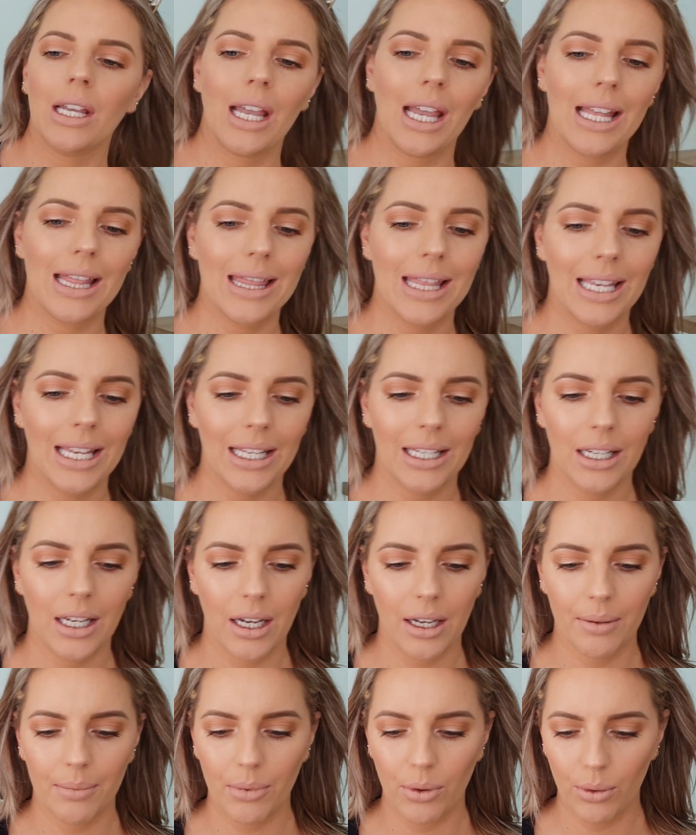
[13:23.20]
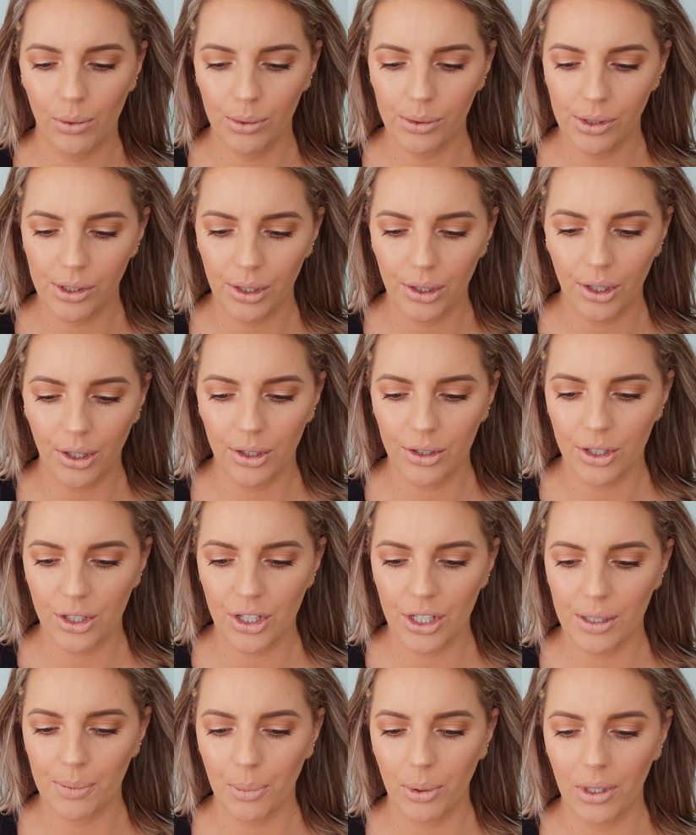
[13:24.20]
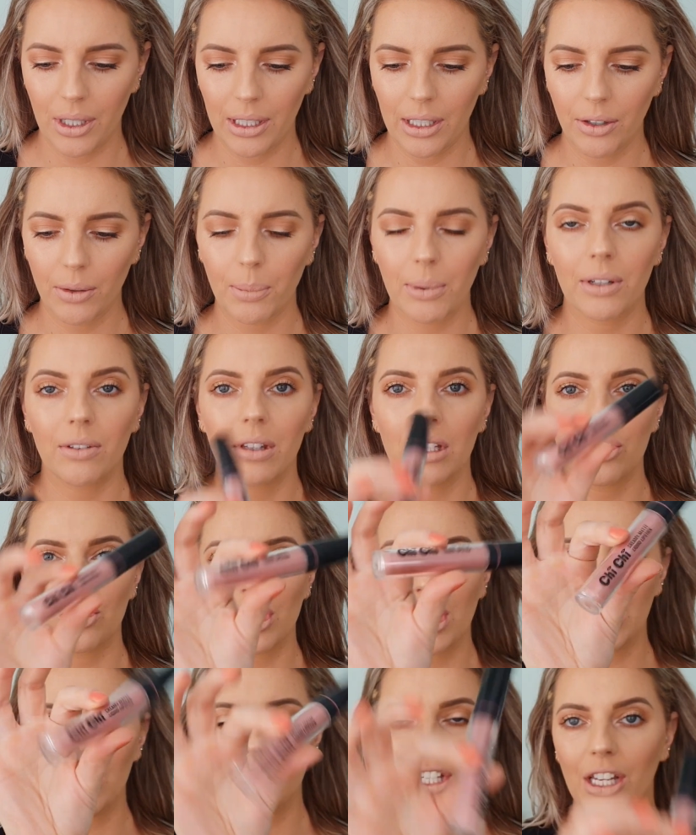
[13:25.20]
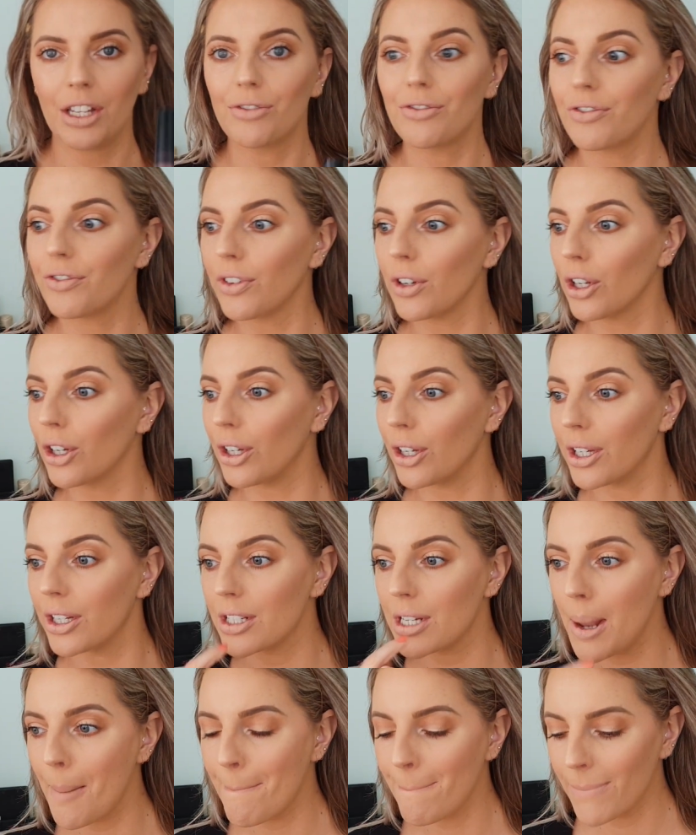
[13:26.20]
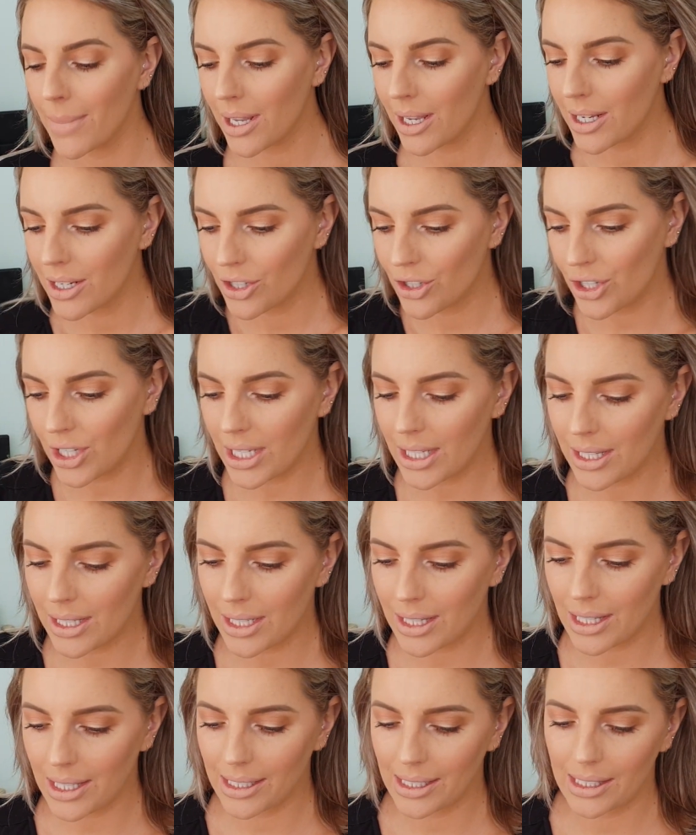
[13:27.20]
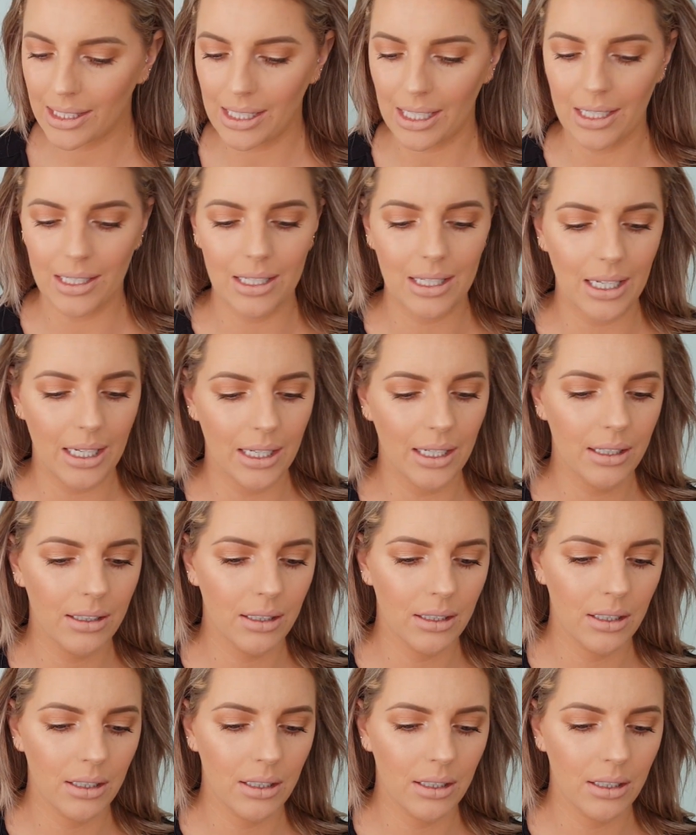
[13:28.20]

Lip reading: And then I'm also going to just put a little bit of the Chi Chi Flirt just in the center.